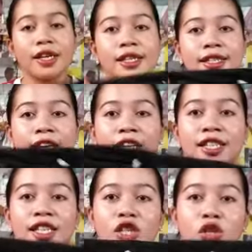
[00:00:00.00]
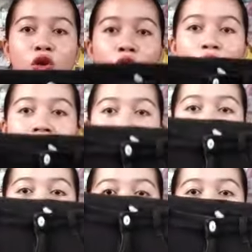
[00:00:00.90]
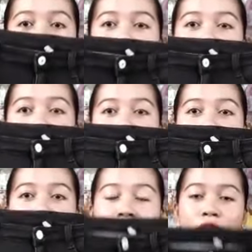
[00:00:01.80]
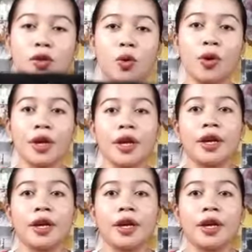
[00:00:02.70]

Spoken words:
sexy short na color black. So